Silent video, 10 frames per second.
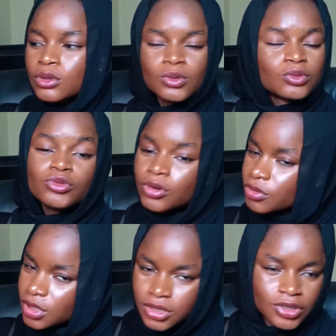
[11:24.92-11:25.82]
will not
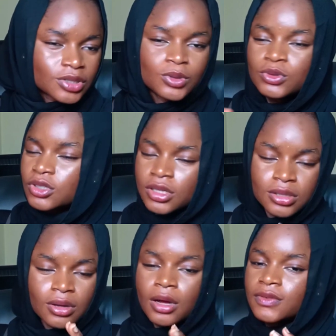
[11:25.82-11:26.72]
really just, you will just
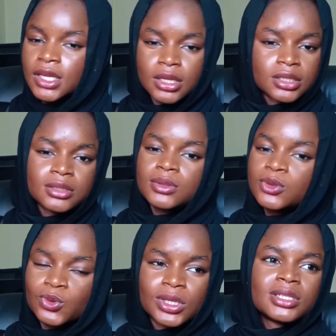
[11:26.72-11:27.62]
not have the energy
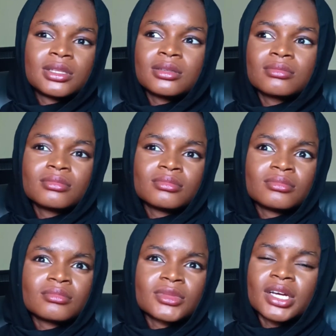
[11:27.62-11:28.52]
to do anything,
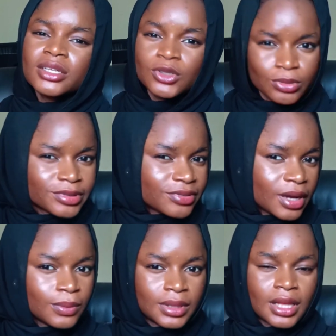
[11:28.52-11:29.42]
and you should be
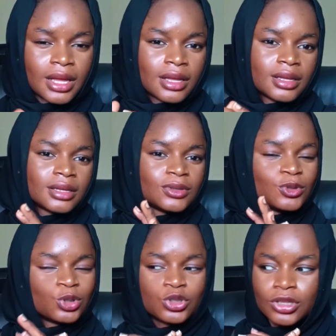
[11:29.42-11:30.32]
fine with that. You
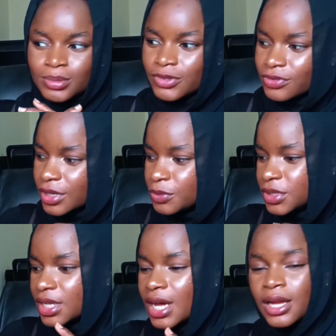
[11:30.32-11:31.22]
should just be fine
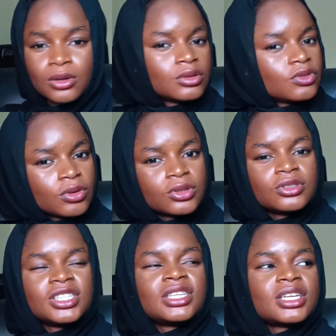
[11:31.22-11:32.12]
with that and look forward to
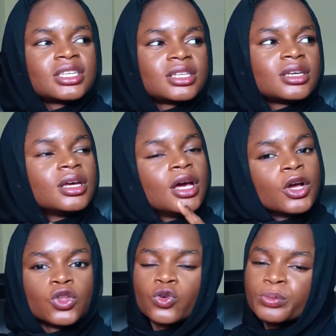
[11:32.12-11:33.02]
the next day.
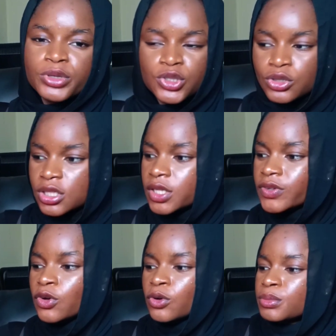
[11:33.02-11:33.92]
Don't beat
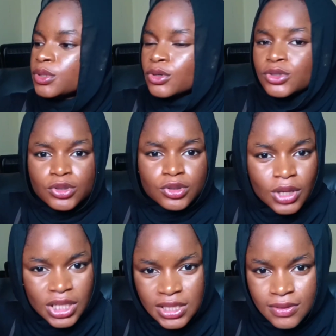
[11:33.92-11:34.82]
yourself up because you did
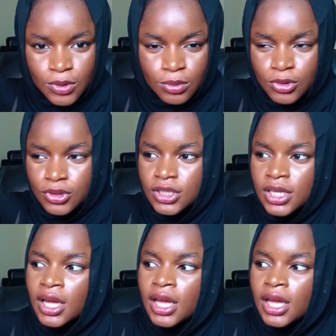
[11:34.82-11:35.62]
not achieve so much